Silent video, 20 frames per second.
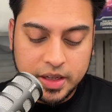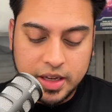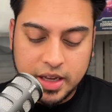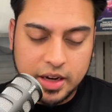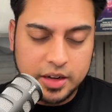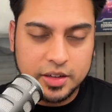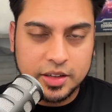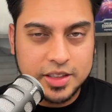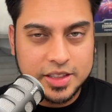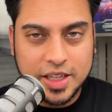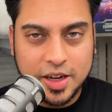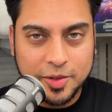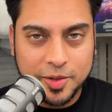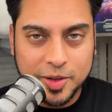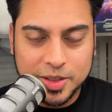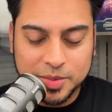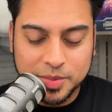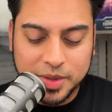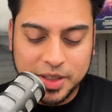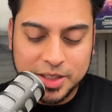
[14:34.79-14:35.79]
I know it's not
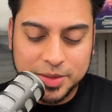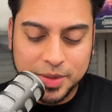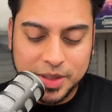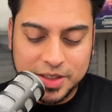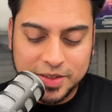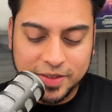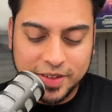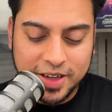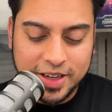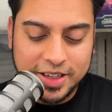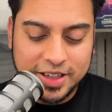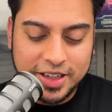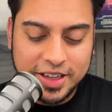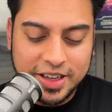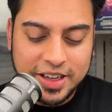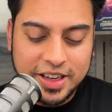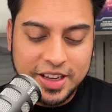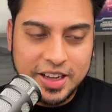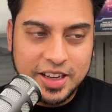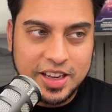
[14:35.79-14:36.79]
worth much, but it's fine.
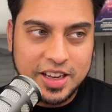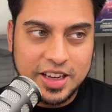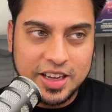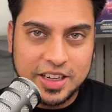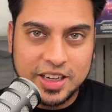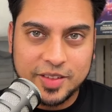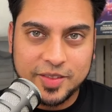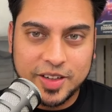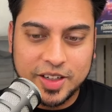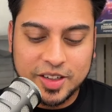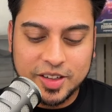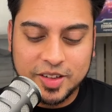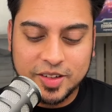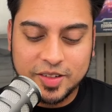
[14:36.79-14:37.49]
And here we go.